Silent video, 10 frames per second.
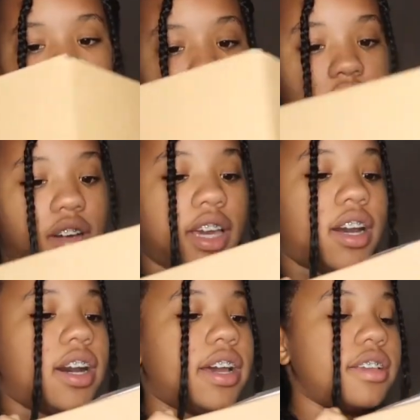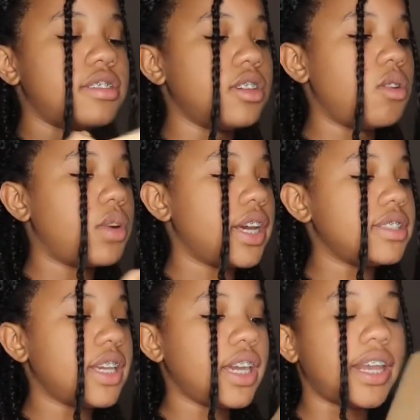Okay, guys. So, when I
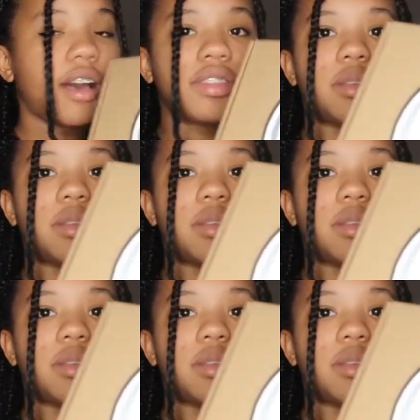take it out